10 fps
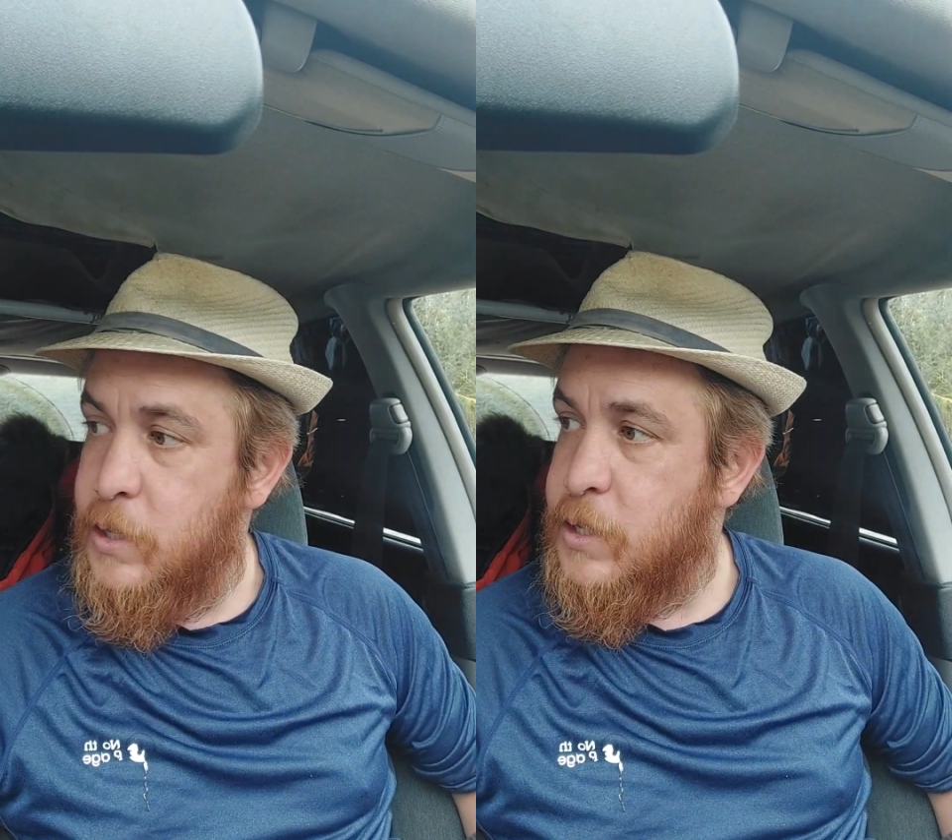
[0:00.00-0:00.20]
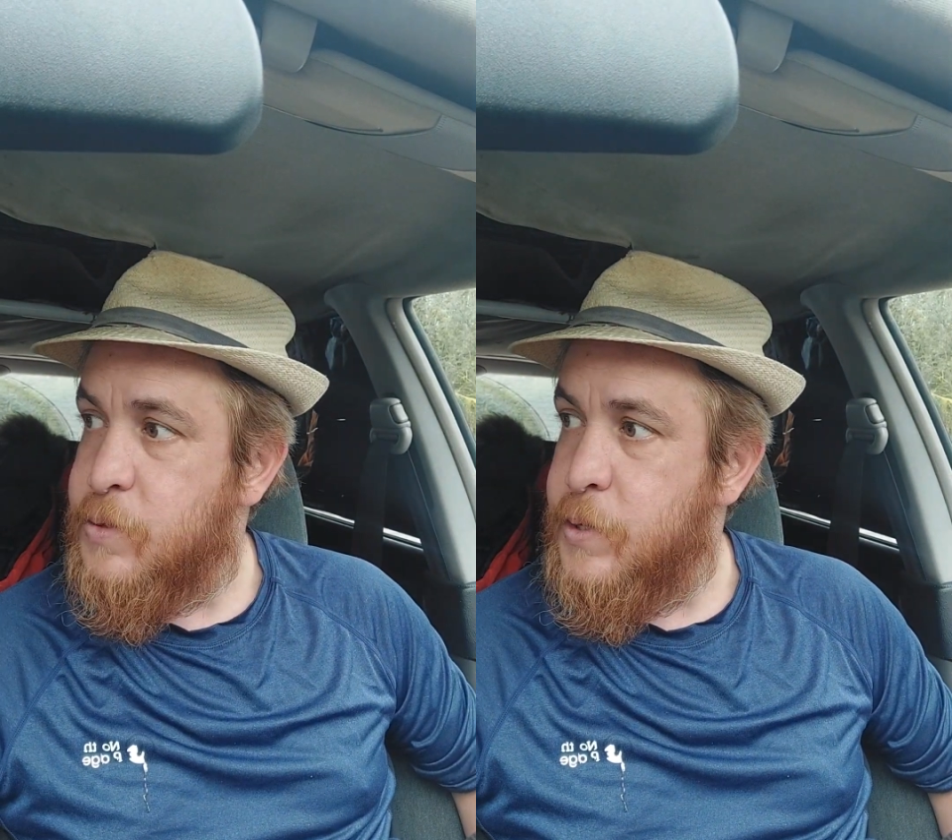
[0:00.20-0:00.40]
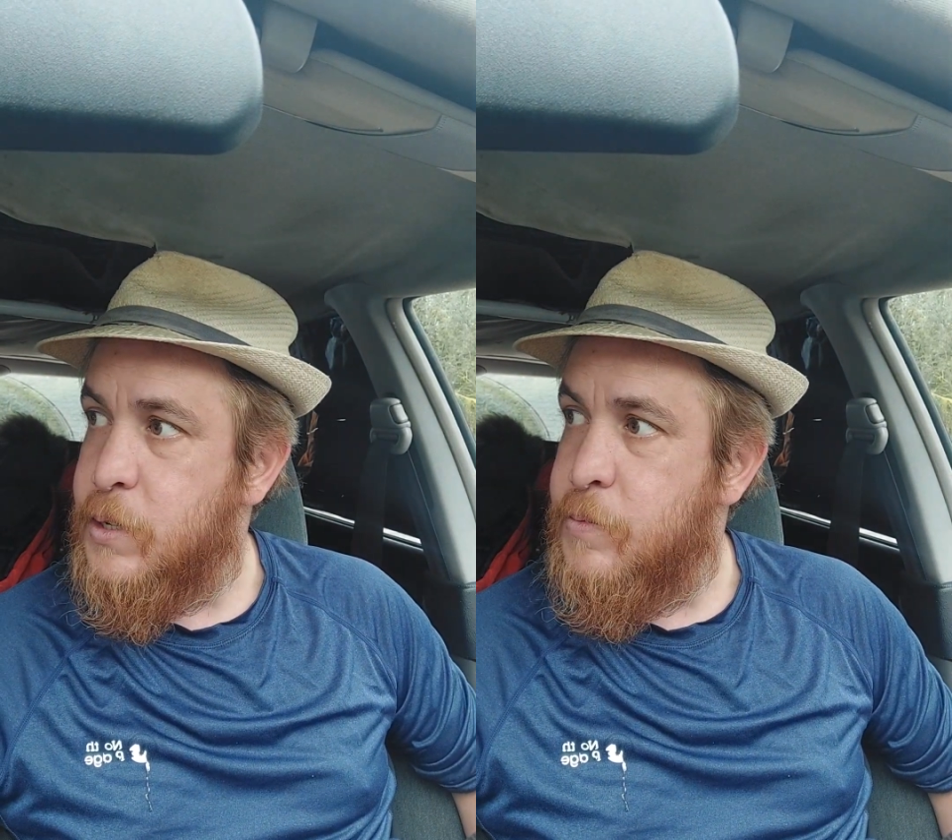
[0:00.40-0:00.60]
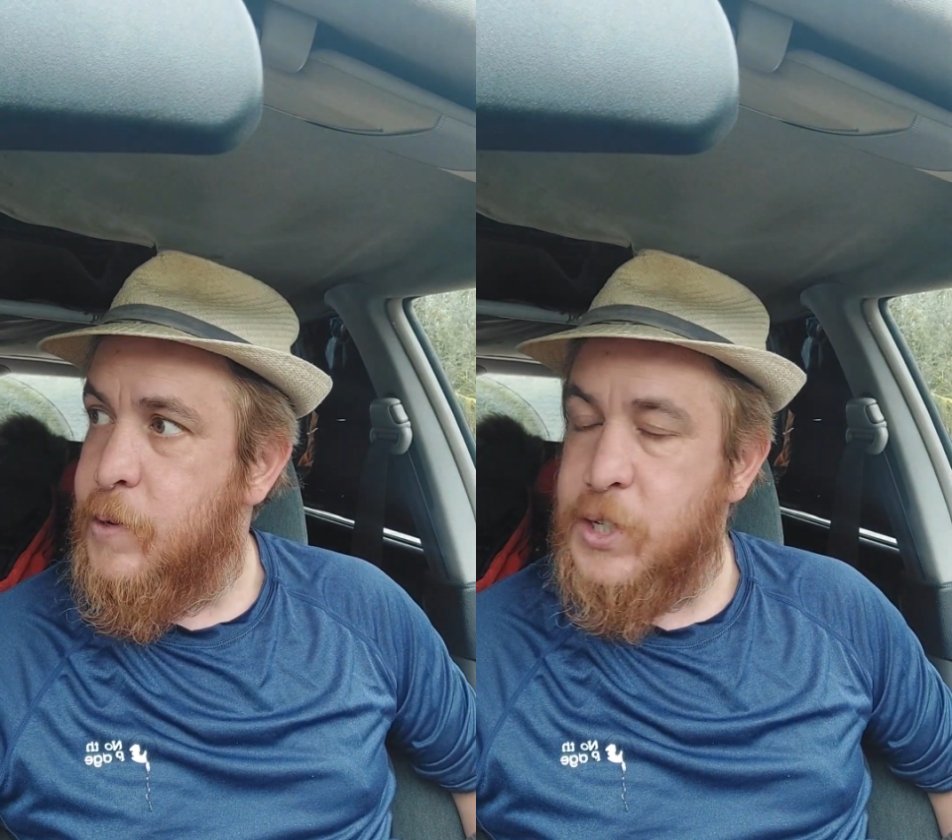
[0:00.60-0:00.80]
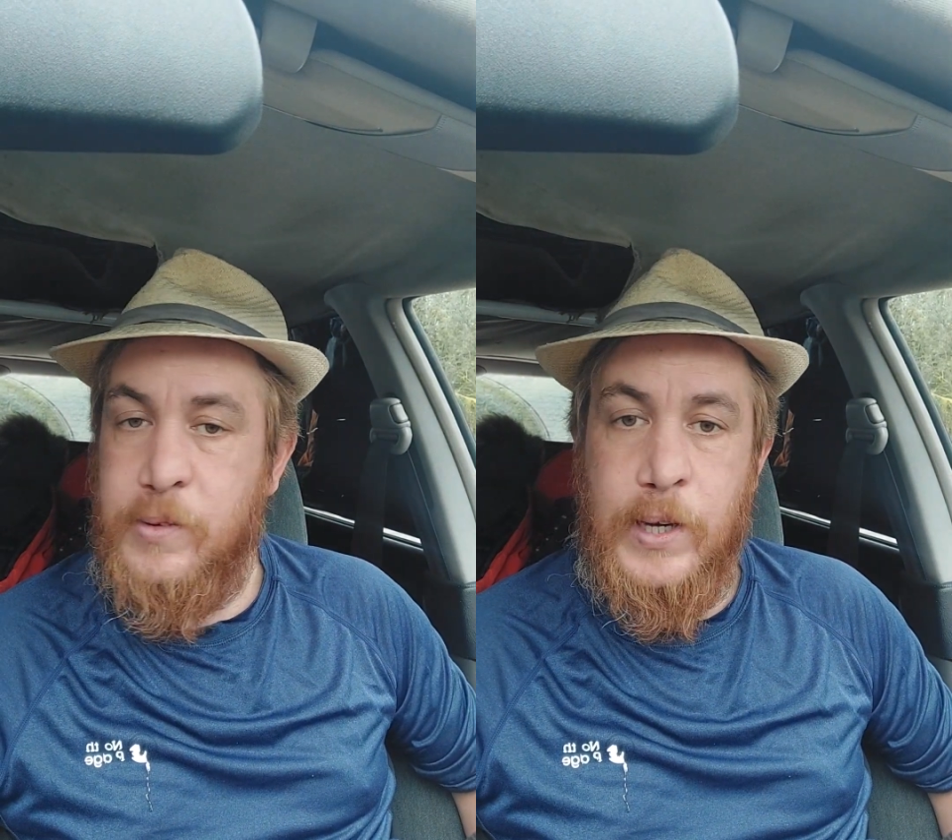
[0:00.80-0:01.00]
That's me, I
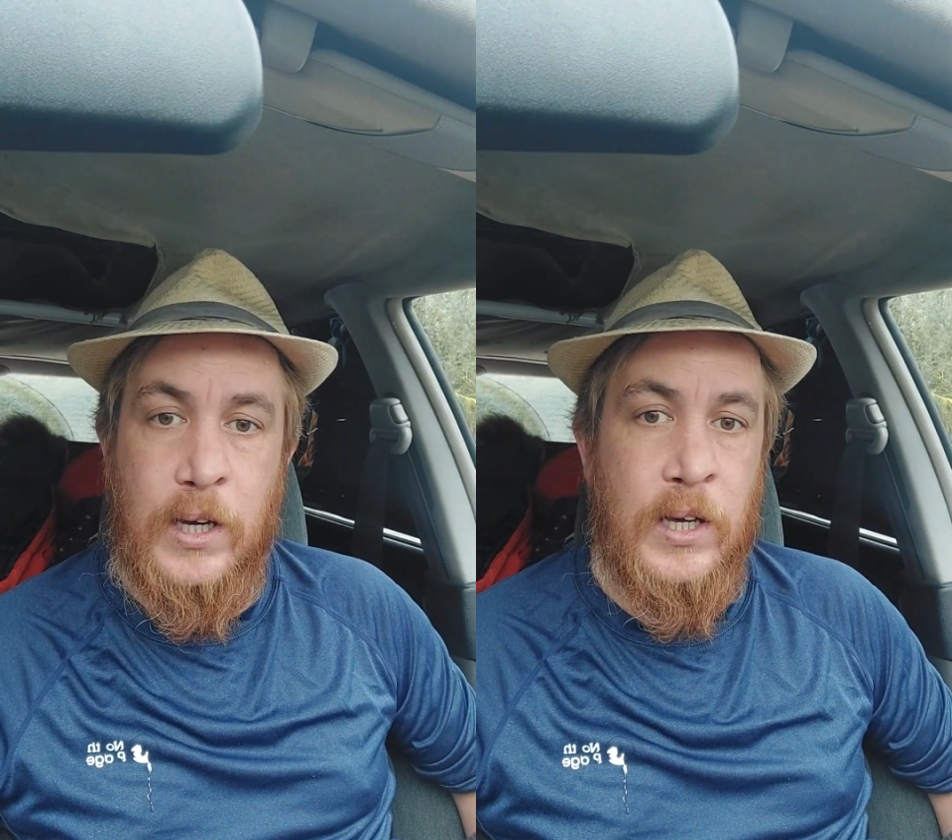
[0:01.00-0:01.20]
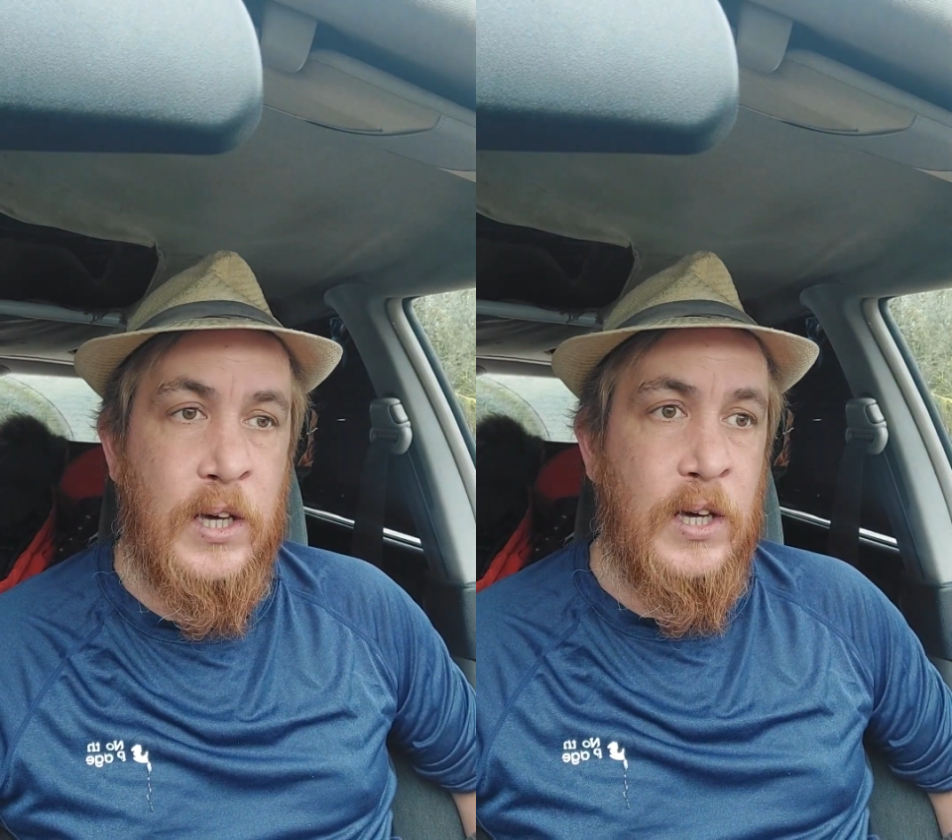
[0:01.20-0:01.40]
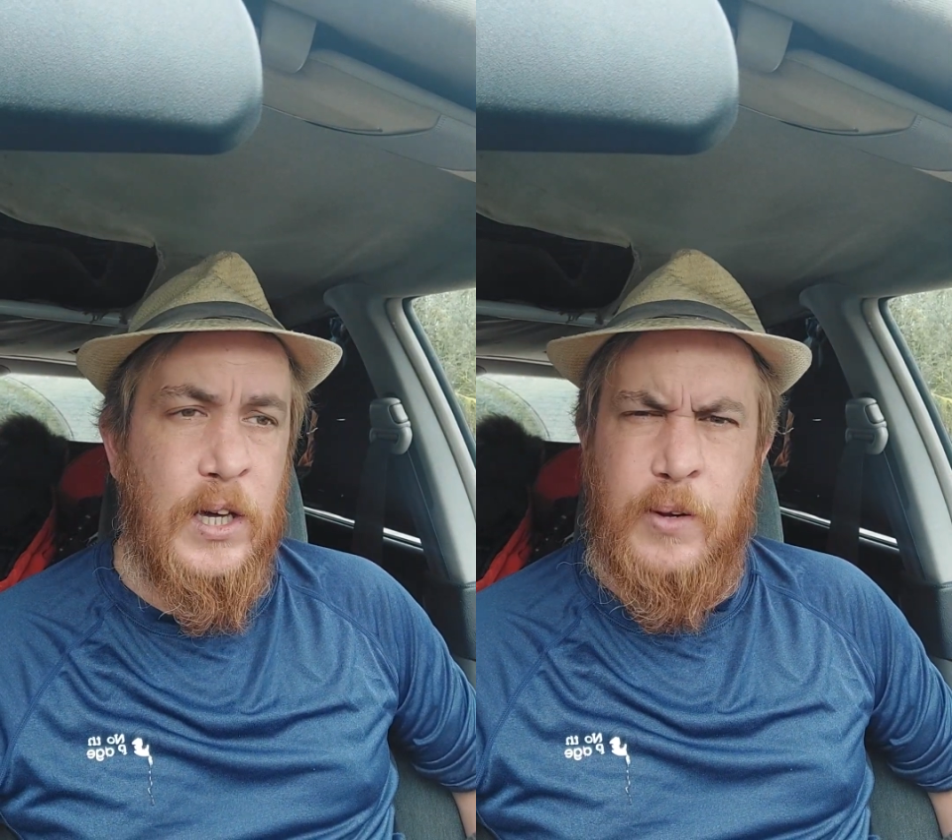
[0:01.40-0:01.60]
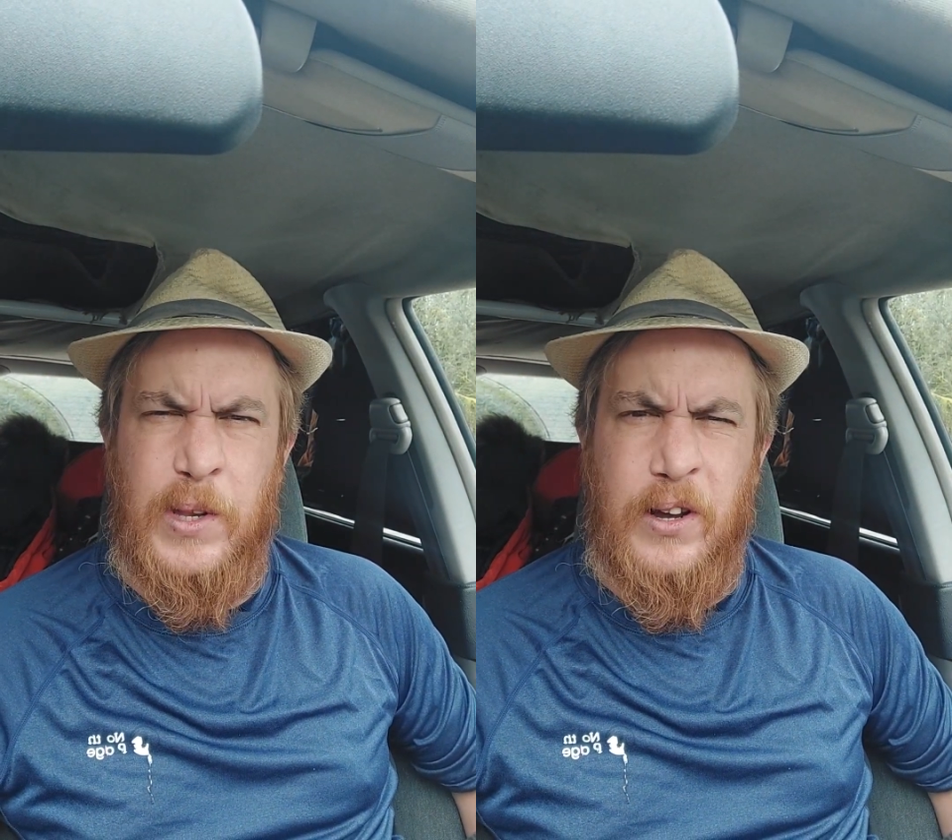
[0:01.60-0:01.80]
must admit, even